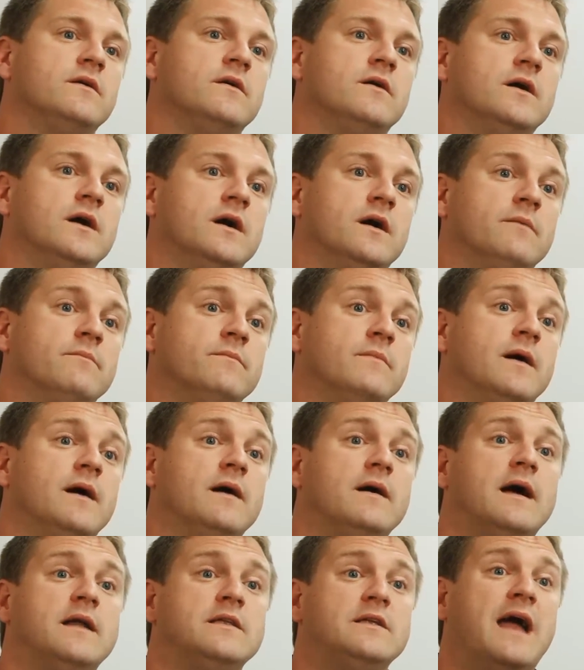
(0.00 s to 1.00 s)
and
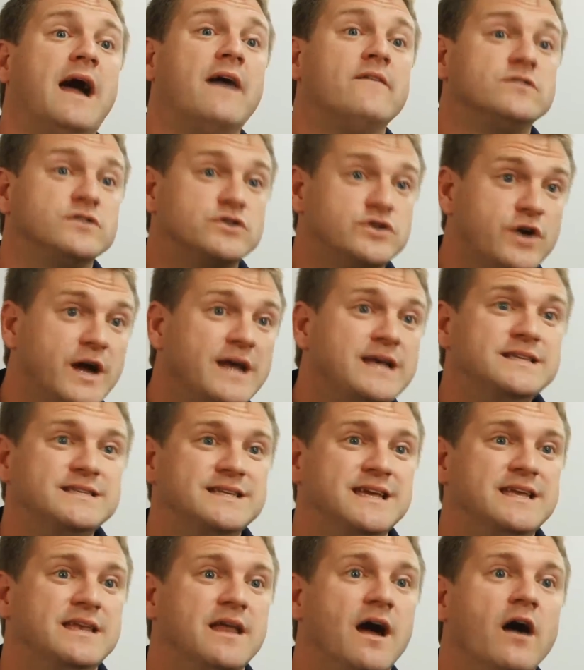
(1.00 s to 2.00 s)
you haven't
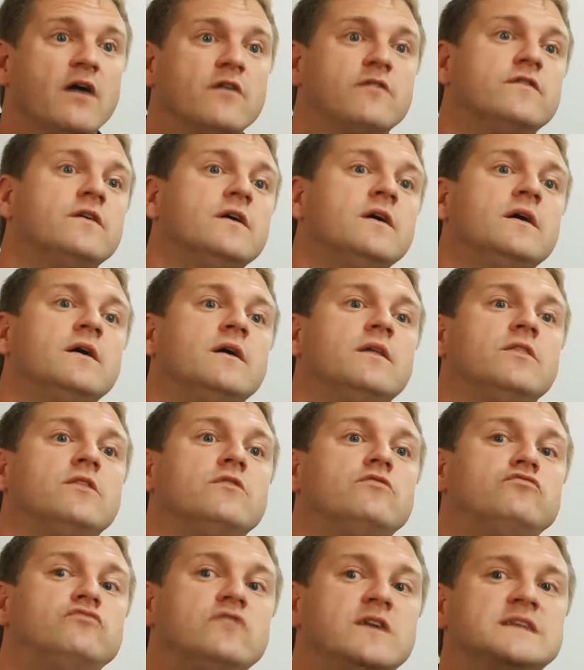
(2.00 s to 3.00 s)
trained it enough,
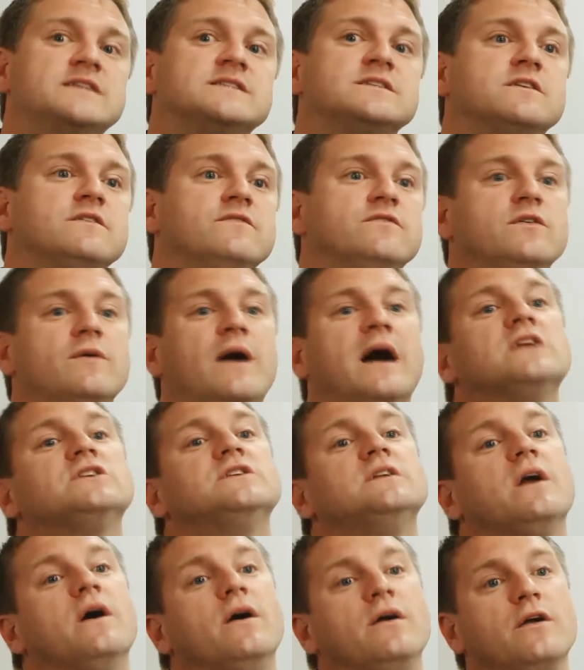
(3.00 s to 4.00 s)
the risk of you
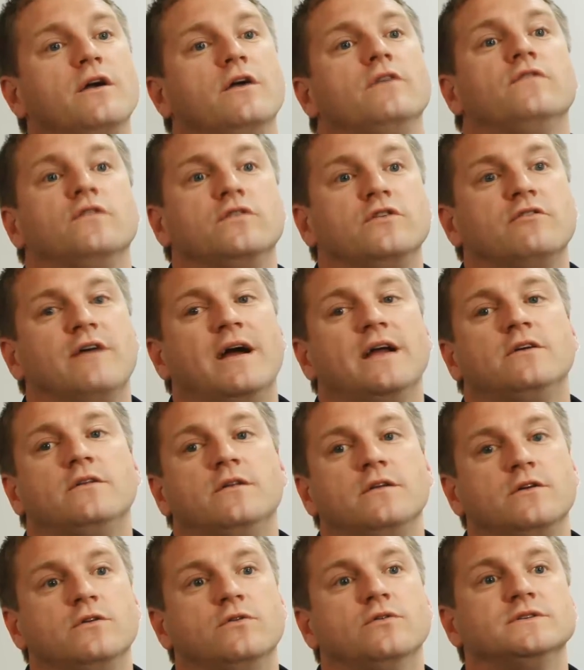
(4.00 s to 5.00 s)
actually going over on your
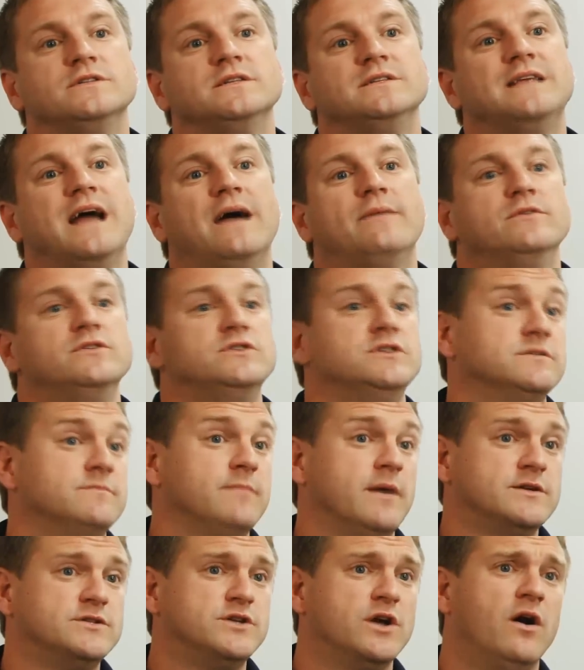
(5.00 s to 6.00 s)
ankle and causing damage is
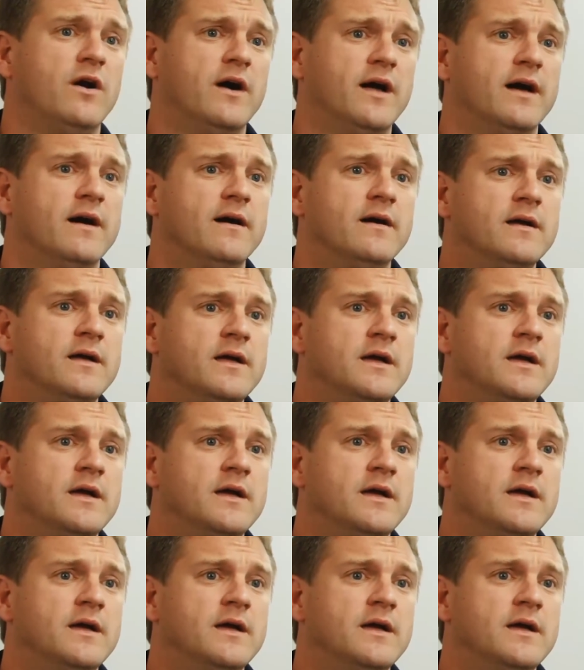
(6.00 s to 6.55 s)
much higher,